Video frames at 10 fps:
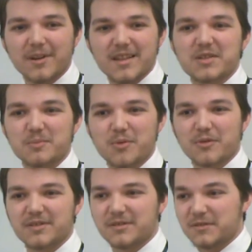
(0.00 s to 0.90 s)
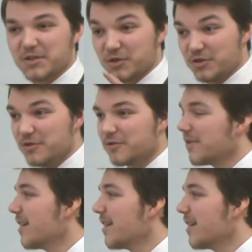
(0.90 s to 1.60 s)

why that's important to you